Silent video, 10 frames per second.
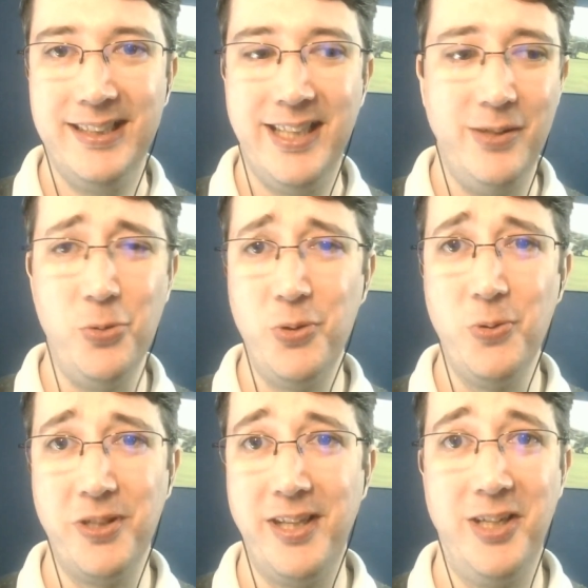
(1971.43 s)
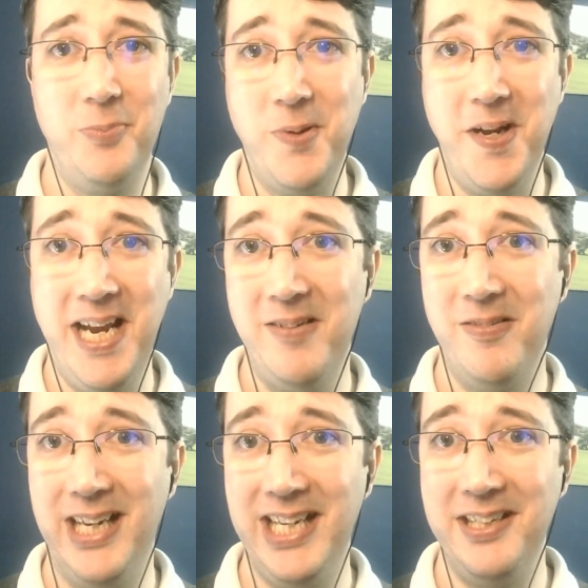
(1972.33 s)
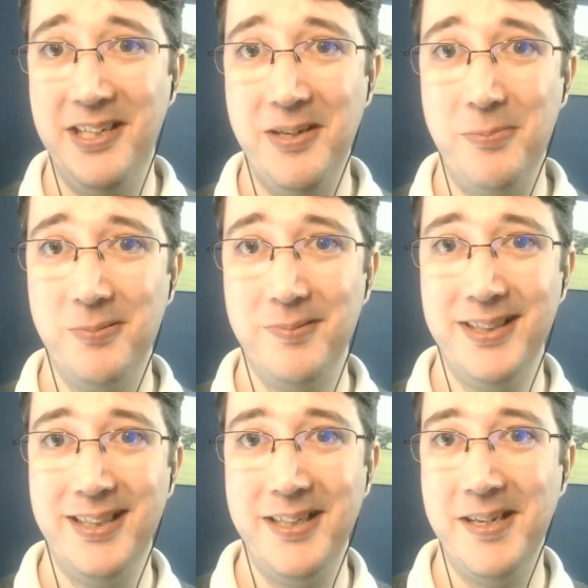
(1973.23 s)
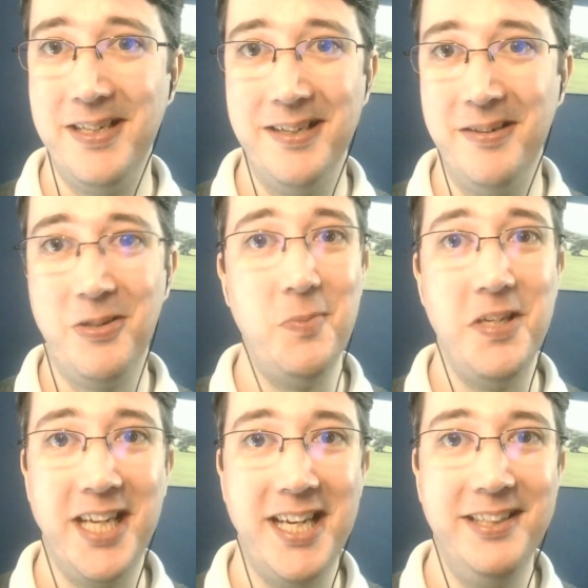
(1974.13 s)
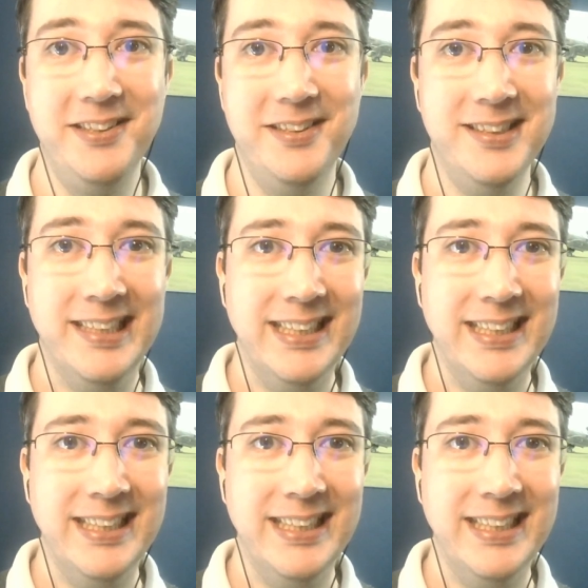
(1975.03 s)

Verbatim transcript: in all sorts of things: burnout, leadership, uh, you know, communication.